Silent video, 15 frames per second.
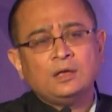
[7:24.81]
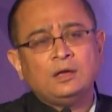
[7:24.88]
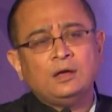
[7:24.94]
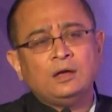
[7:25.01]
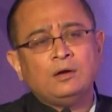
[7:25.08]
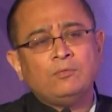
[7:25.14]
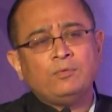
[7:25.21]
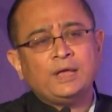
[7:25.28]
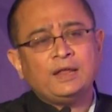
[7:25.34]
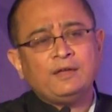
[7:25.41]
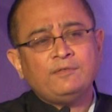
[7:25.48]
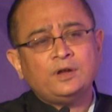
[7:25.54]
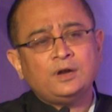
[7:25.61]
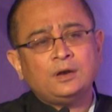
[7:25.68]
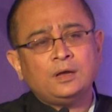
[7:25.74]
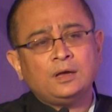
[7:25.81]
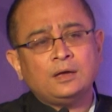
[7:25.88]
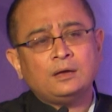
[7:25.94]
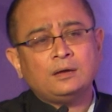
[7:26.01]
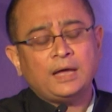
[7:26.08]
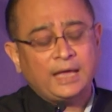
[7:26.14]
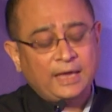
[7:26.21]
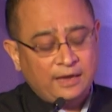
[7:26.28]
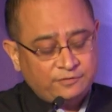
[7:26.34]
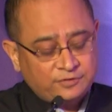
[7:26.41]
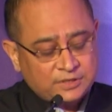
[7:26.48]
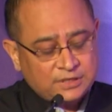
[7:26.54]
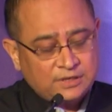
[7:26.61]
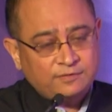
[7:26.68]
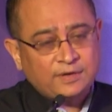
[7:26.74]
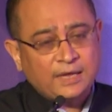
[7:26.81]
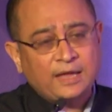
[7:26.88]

Wherever I have served,